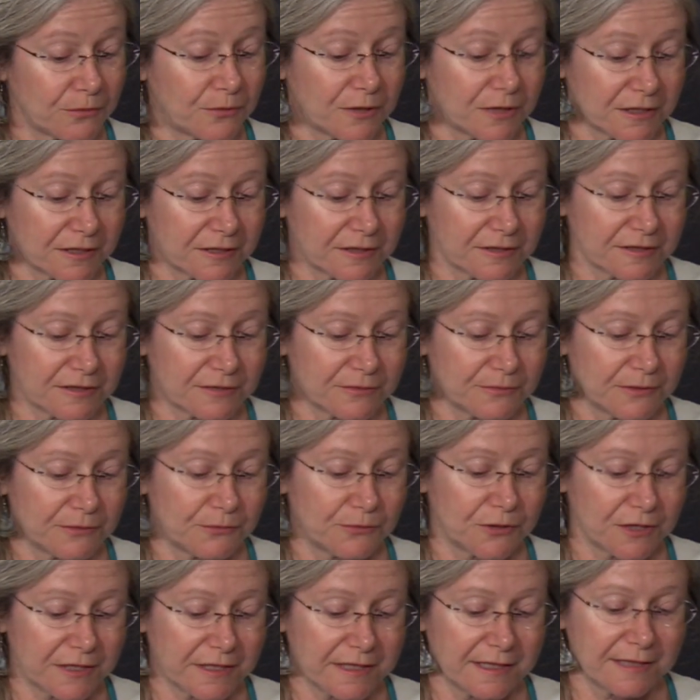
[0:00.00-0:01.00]
workers when
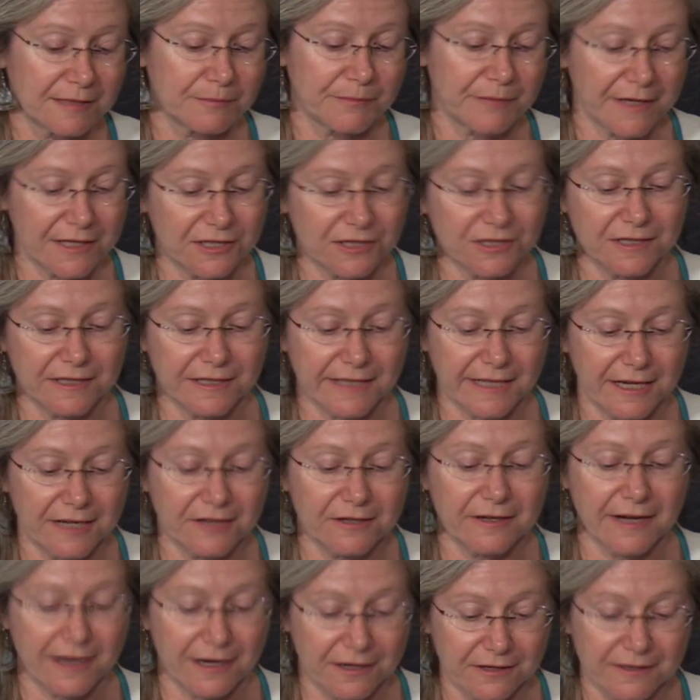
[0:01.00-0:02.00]
working in patient
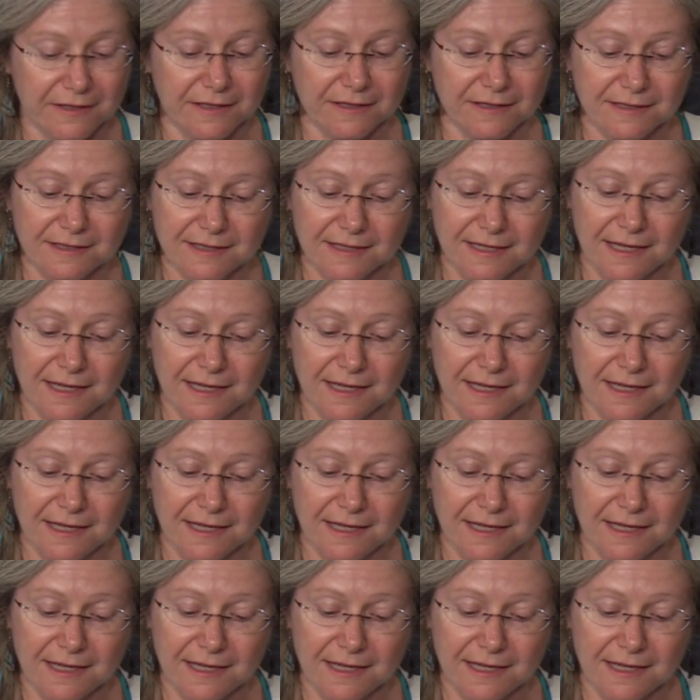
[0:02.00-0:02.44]
care areas.